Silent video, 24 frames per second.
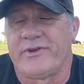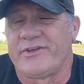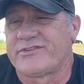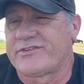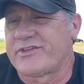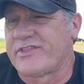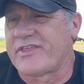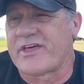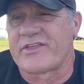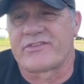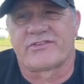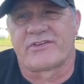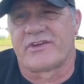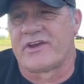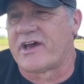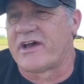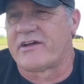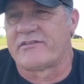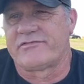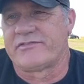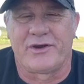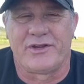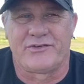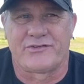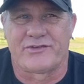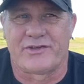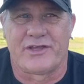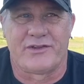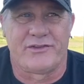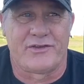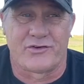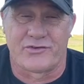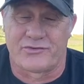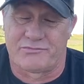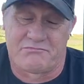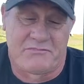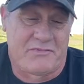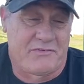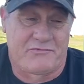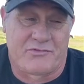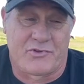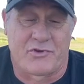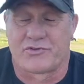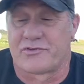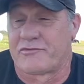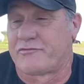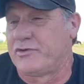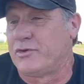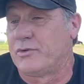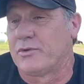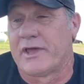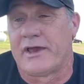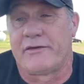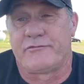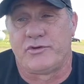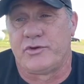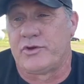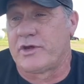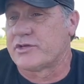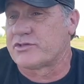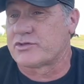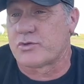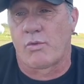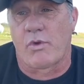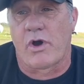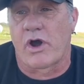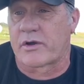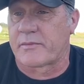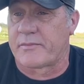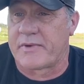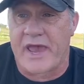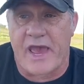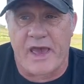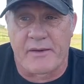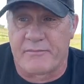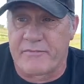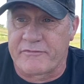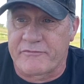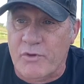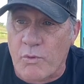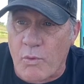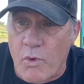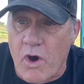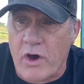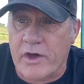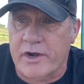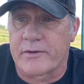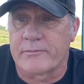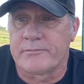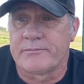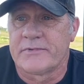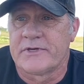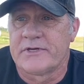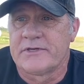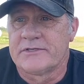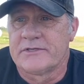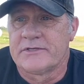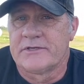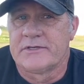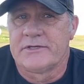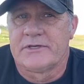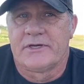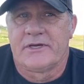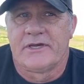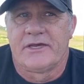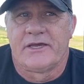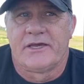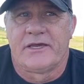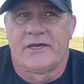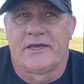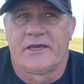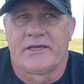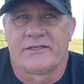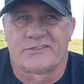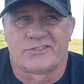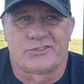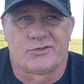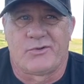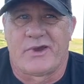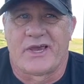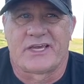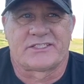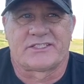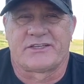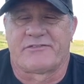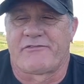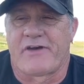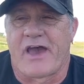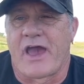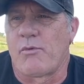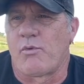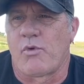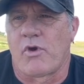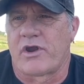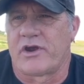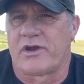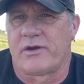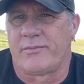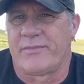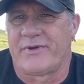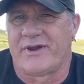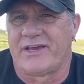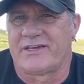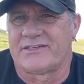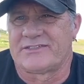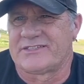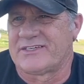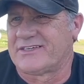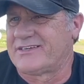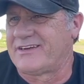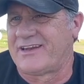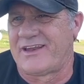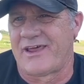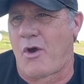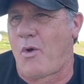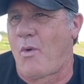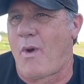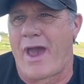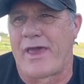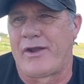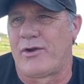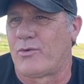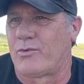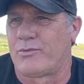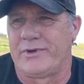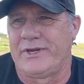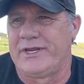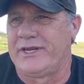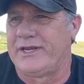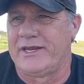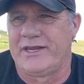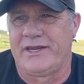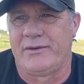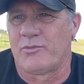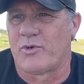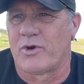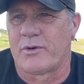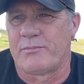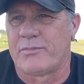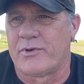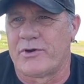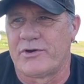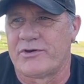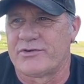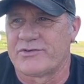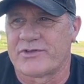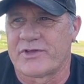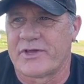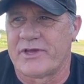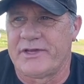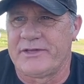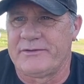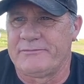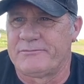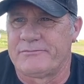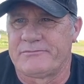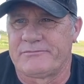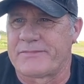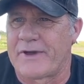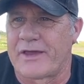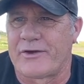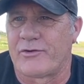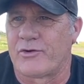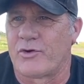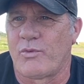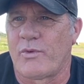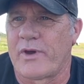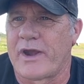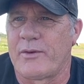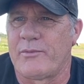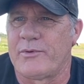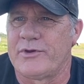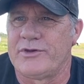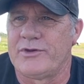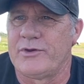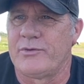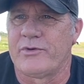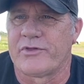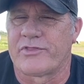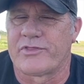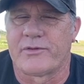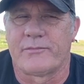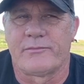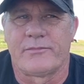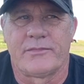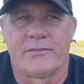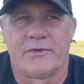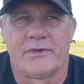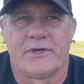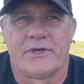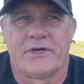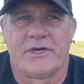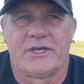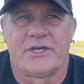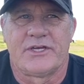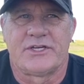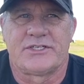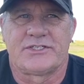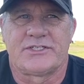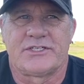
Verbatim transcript: He said, that's enough. He said, there's a few left. You guys are welcome to have them if you want them. And Sue asked if I wanted them. And I said, no, I don't need any more birds. I don't know what I would do with them.